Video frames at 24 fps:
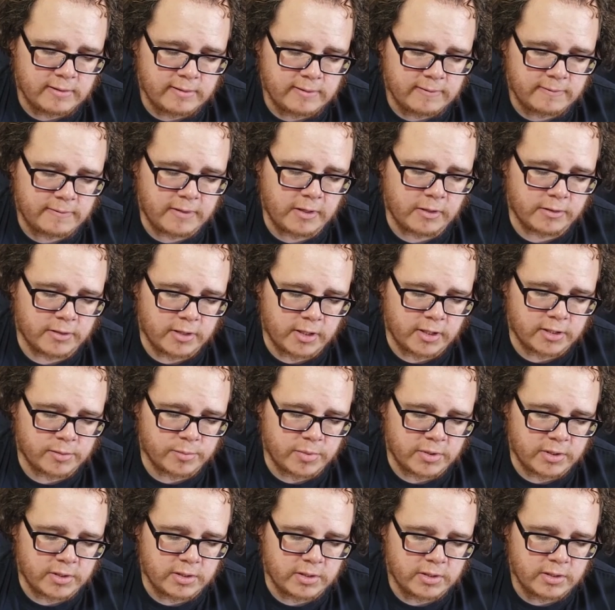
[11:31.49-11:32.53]
failed
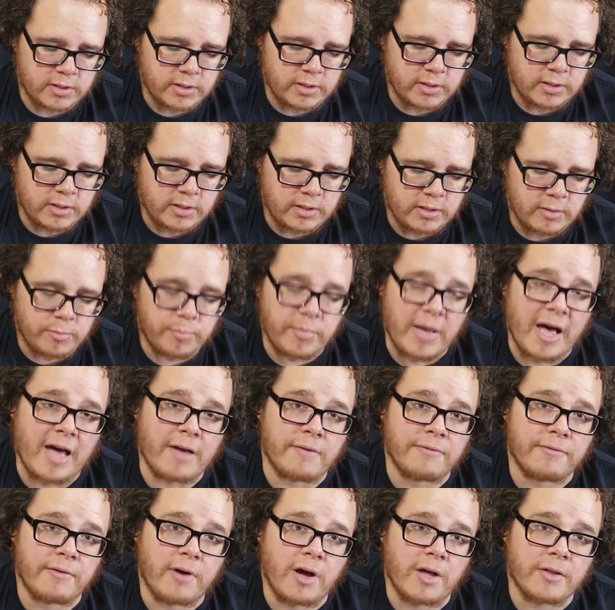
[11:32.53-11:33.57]
husband,
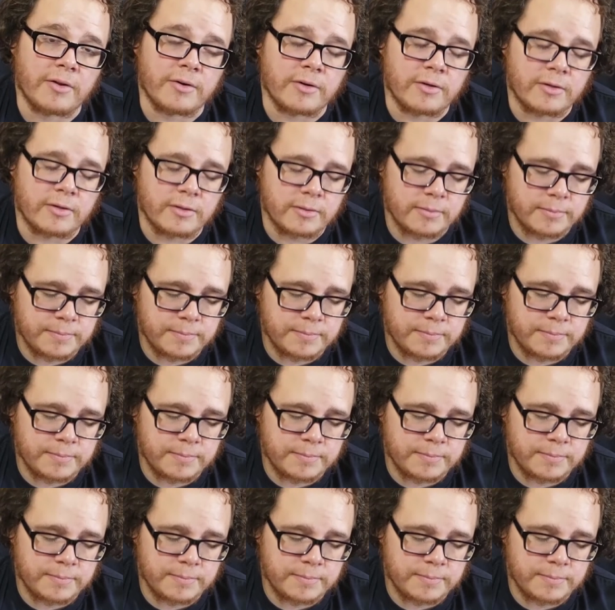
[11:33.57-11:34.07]
bad father.